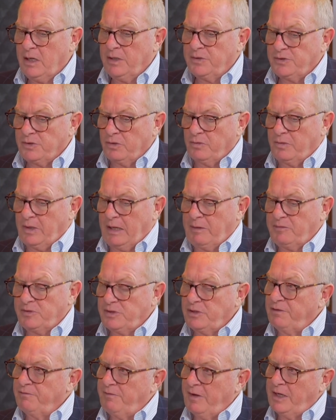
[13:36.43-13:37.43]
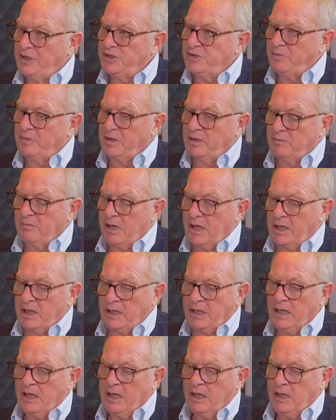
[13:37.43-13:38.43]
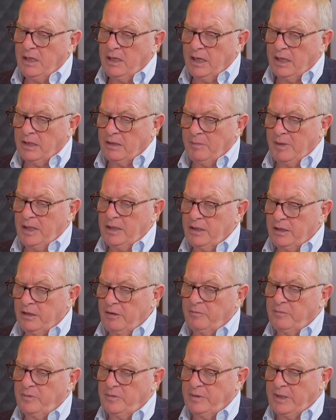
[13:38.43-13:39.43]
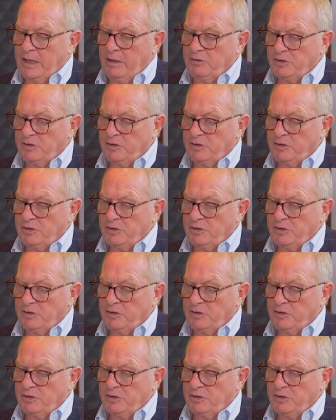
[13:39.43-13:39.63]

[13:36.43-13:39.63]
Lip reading: So that was an advantage of being in Mali. And the Malian government now